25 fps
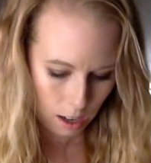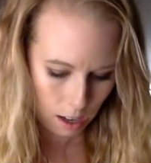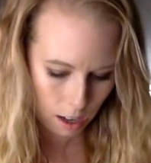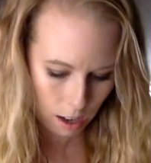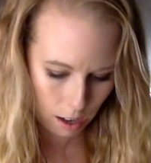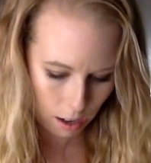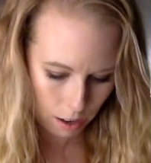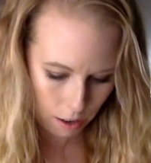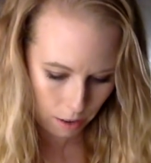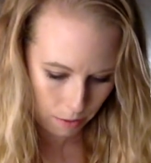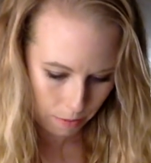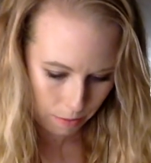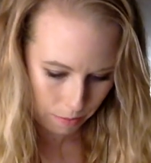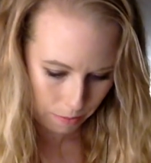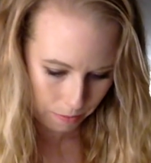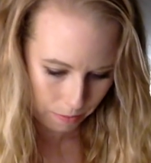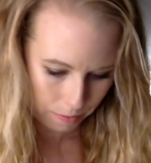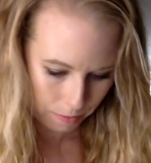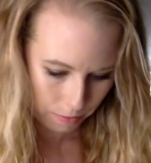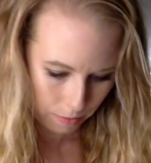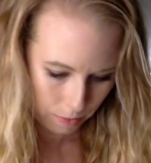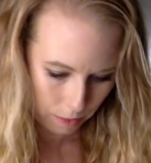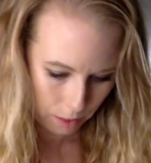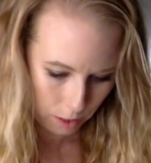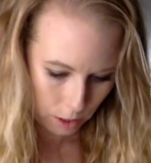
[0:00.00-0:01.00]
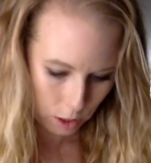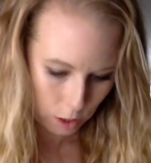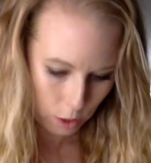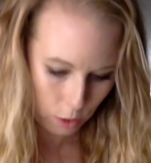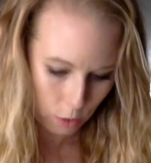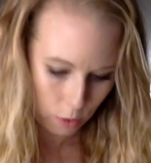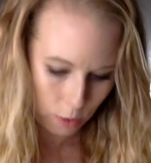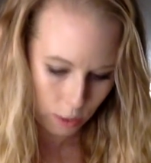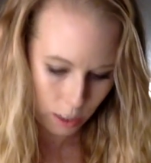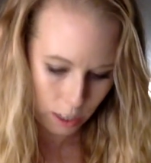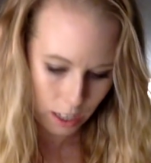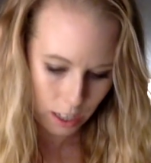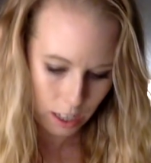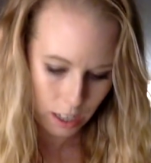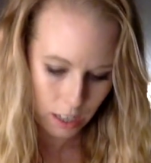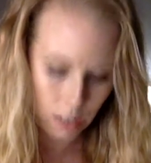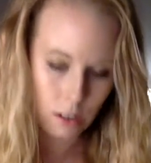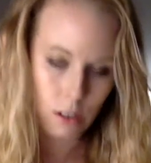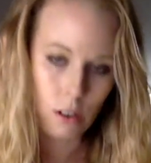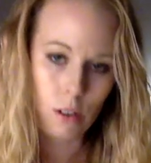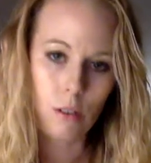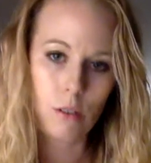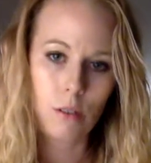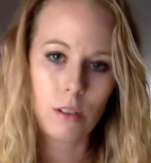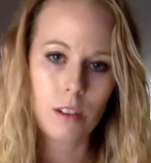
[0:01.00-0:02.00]
So they get a
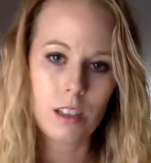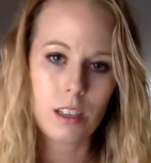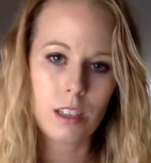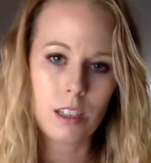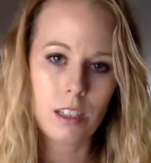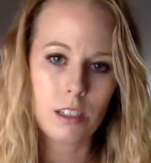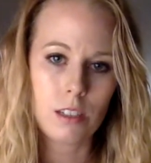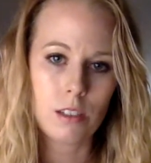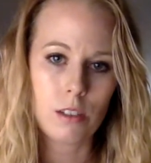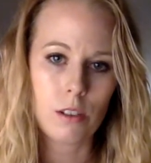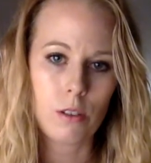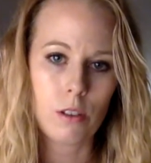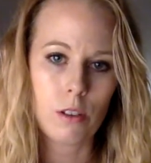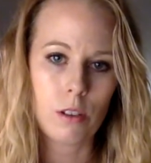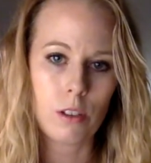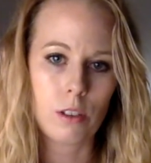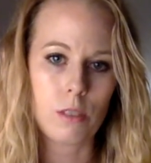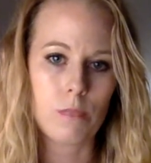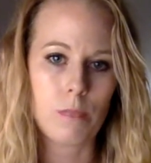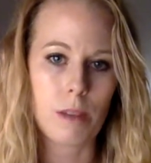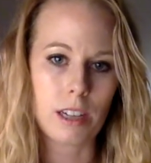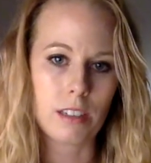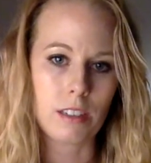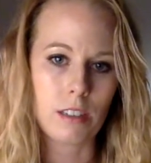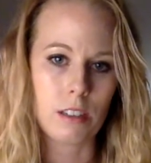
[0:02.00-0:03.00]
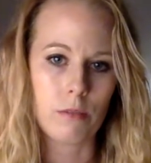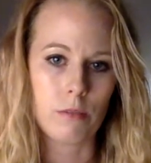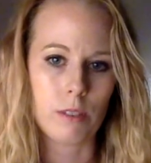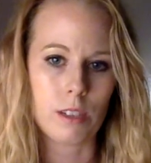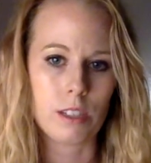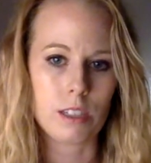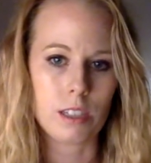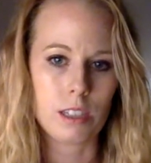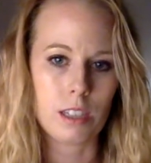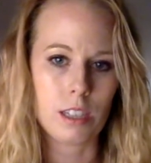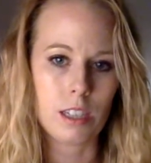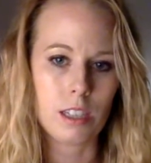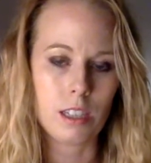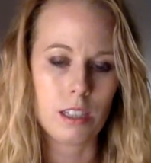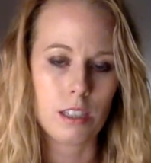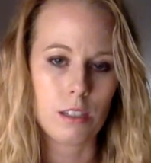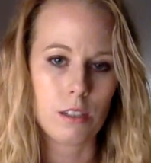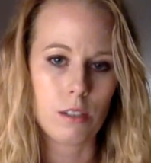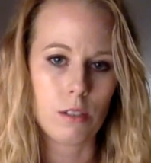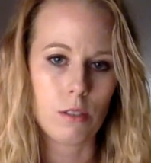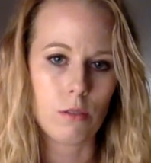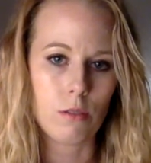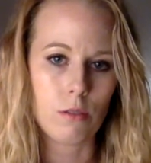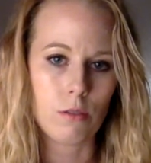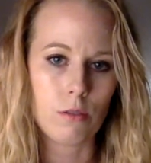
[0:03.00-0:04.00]
note. He gets a note. He goes back to the Ritz, and he gets a
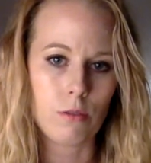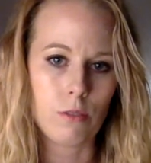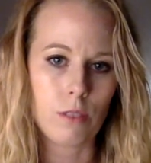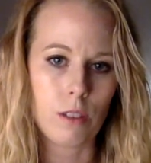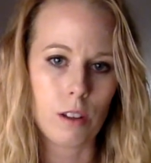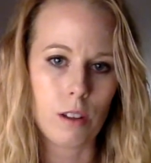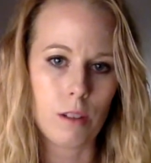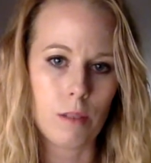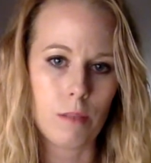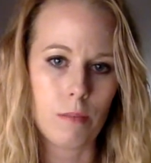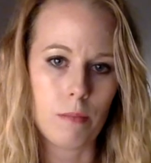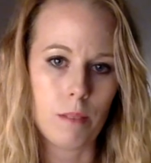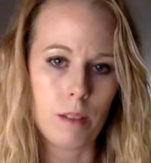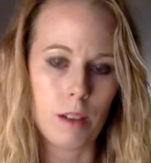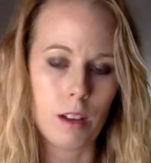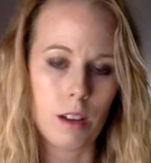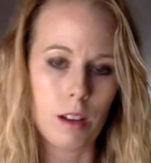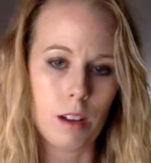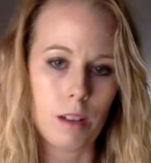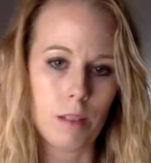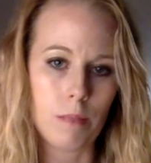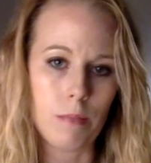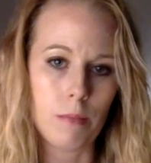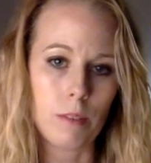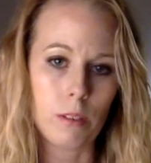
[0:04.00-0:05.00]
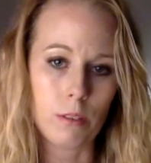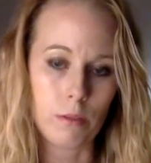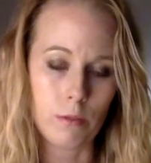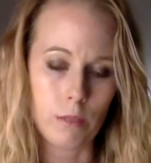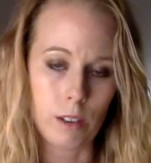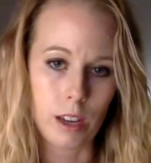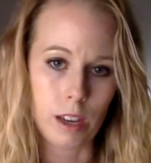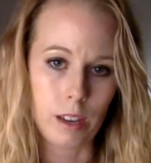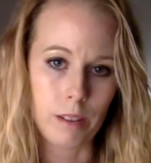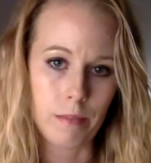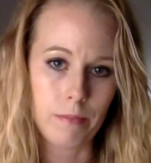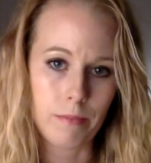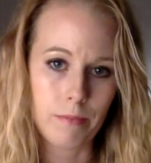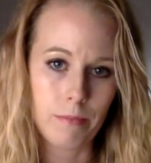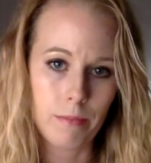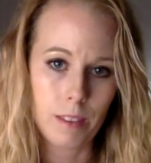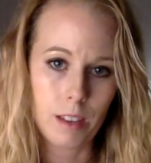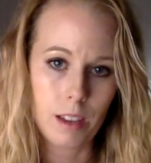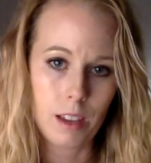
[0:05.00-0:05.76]
note from Lorraine.